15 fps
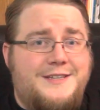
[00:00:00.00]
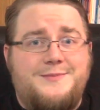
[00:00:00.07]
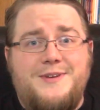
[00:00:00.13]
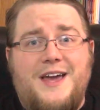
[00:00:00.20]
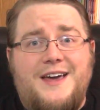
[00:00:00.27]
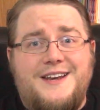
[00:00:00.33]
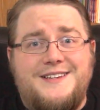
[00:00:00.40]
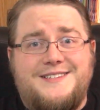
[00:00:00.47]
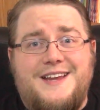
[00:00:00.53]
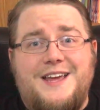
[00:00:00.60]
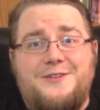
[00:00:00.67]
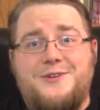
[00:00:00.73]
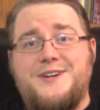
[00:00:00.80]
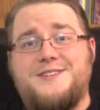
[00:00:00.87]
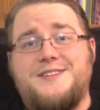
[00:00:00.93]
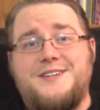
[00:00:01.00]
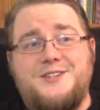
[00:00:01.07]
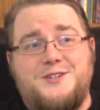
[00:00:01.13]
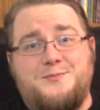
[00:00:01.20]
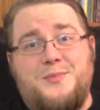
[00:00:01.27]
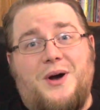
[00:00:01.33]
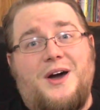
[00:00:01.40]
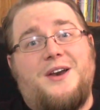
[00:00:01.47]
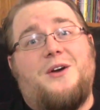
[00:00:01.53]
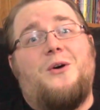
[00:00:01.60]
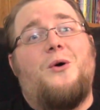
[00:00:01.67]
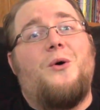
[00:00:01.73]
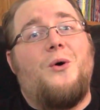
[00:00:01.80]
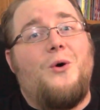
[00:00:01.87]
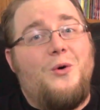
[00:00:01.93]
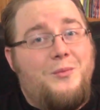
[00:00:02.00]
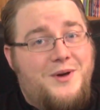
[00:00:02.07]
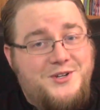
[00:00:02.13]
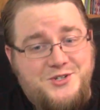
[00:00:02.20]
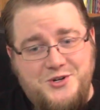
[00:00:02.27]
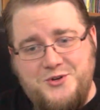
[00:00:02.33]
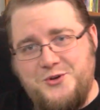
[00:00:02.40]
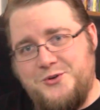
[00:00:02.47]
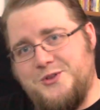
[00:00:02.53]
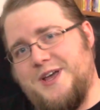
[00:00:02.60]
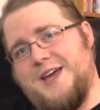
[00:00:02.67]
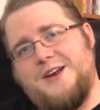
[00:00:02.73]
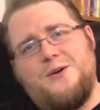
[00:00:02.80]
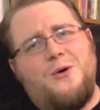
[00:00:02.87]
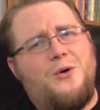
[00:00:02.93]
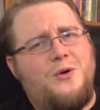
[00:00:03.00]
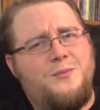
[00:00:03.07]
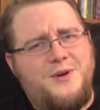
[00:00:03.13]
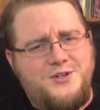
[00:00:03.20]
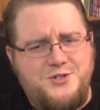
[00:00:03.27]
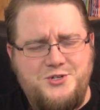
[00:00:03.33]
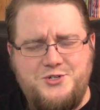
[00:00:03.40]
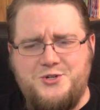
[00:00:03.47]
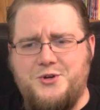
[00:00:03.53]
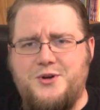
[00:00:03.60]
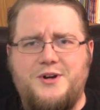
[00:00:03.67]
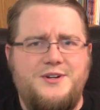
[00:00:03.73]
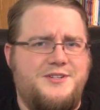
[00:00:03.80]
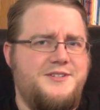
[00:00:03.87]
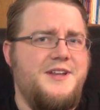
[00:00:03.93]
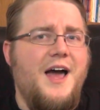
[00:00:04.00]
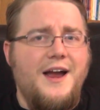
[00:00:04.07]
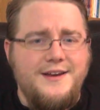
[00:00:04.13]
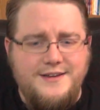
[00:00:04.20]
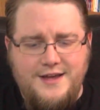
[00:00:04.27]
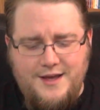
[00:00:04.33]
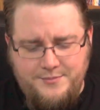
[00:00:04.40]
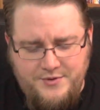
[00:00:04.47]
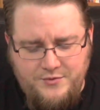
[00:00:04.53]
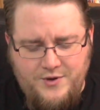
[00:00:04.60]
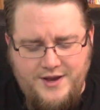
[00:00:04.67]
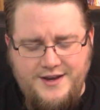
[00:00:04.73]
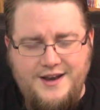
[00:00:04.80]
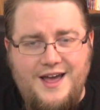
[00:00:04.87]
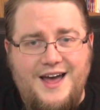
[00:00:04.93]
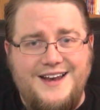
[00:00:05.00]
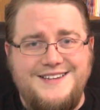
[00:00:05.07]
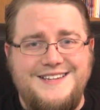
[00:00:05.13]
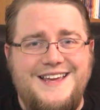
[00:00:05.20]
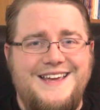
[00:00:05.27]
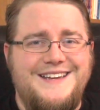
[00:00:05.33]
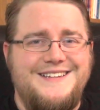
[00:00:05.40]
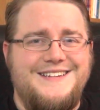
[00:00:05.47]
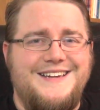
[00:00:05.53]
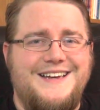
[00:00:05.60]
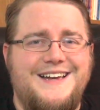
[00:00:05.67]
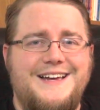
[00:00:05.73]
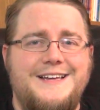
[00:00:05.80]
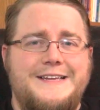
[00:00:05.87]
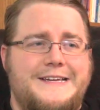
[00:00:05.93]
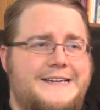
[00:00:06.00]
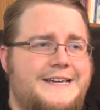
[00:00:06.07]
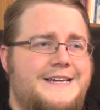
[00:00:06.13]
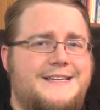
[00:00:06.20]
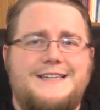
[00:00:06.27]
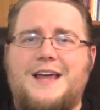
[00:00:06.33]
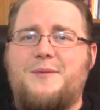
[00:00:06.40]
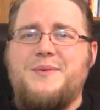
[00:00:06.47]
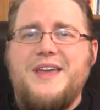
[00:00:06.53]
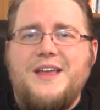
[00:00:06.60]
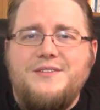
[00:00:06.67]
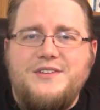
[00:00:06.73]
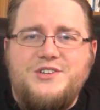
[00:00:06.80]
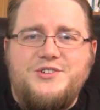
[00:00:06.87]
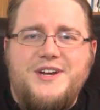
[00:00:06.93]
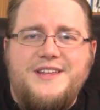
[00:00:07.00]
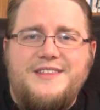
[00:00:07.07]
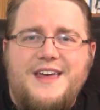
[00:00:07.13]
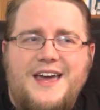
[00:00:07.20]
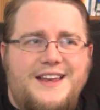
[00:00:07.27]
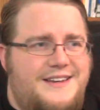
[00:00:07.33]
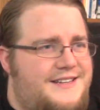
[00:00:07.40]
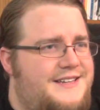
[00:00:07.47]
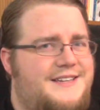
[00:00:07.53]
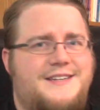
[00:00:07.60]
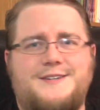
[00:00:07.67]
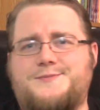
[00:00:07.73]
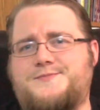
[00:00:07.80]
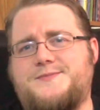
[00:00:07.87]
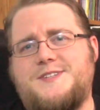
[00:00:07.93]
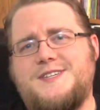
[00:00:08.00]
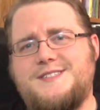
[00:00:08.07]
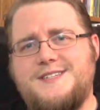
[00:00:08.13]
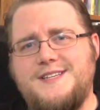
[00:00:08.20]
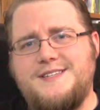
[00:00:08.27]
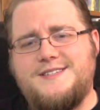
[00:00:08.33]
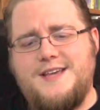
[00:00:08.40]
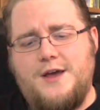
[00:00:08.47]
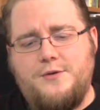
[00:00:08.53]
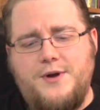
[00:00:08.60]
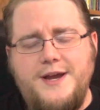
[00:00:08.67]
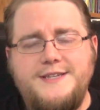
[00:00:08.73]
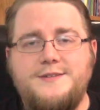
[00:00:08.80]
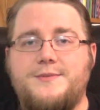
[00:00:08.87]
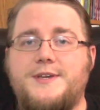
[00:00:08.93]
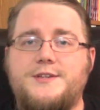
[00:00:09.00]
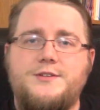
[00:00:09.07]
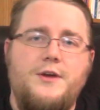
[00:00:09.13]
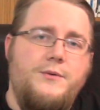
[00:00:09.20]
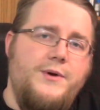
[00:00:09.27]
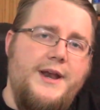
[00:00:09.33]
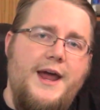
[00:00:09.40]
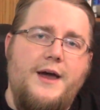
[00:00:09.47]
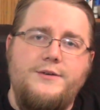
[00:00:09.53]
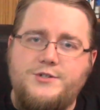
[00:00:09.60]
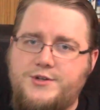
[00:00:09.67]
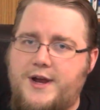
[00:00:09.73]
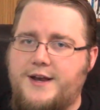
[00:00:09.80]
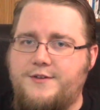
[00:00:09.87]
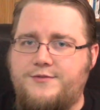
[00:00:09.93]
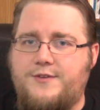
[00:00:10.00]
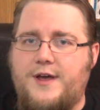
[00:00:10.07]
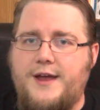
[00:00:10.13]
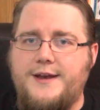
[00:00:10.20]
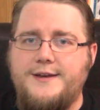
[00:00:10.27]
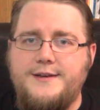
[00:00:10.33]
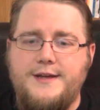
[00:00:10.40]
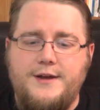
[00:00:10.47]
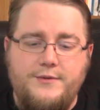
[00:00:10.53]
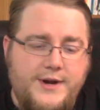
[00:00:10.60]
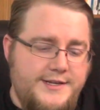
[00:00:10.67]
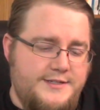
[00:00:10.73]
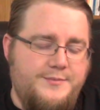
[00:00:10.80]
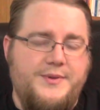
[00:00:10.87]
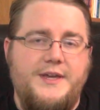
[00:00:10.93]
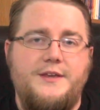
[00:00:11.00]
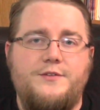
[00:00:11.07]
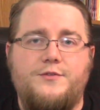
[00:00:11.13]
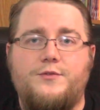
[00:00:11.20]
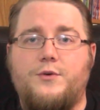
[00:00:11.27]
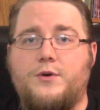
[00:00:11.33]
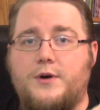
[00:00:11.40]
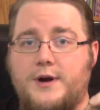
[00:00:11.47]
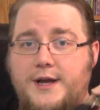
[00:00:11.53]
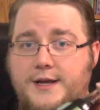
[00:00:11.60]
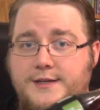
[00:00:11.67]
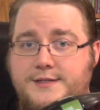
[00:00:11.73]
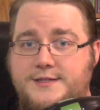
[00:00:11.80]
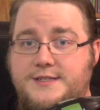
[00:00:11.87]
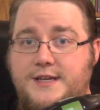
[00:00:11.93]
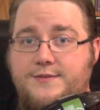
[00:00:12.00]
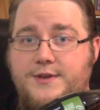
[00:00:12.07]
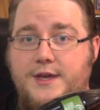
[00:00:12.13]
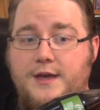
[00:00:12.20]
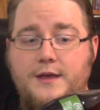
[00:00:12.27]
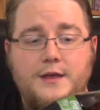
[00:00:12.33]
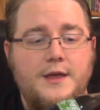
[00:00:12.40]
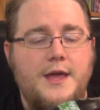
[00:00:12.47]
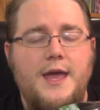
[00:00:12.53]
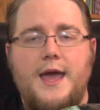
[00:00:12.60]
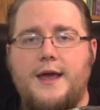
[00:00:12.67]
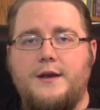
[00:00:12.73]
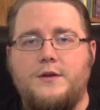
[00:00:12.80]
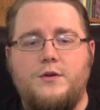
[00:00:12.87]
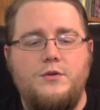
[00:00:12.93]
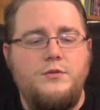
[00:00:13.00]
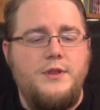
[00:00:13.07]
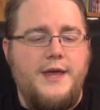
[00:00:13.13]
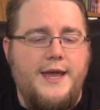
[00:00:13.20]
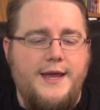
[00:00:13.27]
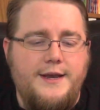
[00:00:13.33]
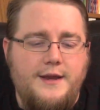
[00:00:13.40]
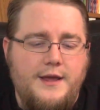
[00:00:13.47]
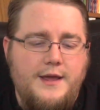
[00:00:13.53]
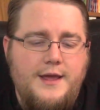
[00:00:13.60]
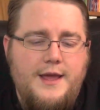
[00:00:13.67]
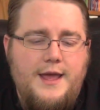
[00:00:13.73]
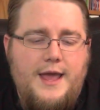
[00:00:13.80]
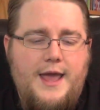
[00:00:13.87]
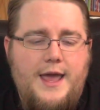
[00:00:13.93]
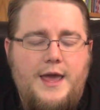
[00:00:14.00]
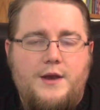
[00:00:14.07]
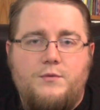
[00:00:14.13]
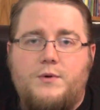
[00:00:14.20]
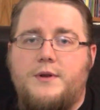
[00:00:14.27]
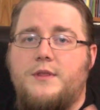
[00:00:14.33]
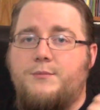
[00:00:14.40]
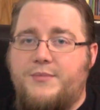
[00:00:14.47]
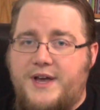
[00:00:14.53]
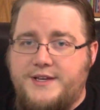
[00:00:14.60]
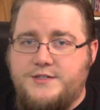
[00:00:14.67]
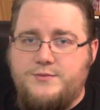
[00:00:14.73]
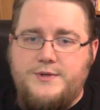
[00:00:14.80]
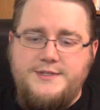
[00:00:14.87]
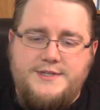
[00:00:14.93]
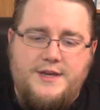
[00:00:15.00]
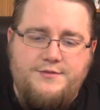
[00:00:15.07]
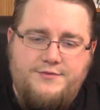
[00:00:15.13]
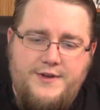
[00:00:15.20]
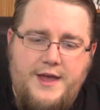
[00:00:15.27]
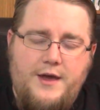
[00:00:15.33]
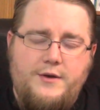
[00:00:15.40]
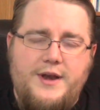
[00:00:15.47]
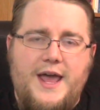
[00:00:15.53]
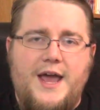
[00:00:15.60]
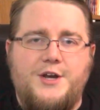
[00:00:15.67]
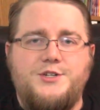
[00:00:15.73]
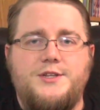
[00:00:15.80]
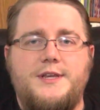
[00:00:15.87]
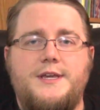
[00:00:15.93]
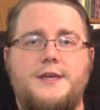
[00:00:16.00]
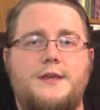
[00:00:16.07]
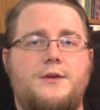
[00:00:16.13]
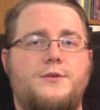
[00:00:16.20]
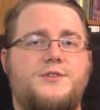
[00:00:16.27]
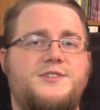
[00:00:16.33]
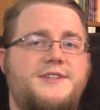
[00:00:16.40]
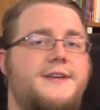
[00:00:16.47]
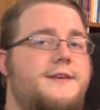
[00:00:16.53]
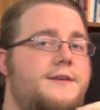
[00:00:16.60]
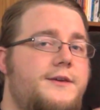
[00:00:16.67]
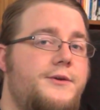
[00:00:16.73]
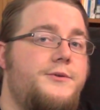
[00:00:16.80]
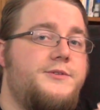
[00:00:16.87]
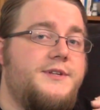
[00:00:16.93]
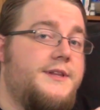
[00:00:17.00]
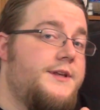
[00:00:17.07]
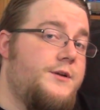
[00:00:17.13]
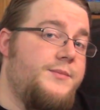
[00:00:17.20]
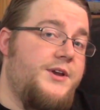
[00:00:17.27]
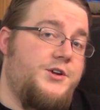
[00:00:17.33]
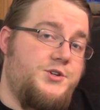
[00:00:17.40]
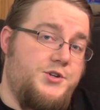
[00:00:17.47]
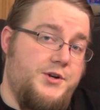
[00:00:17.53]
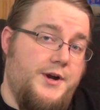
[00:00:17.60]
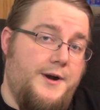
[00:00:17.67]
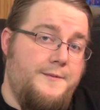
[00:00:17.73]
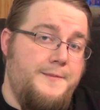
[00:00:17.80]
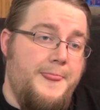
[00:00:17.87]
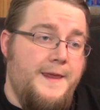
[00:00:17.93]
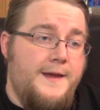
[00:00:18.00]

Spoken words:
to be honest, I had recently just bought a whole bunch of Kool-Aid, a whole bunch of sugar, stocked up and whatnot, and not being able to drink that just didn't sound right to me. So I went out and tried to find recipes for Stevia and Kool-Aid, and one of the best ones I found, actually, you still use a little bit of sugar.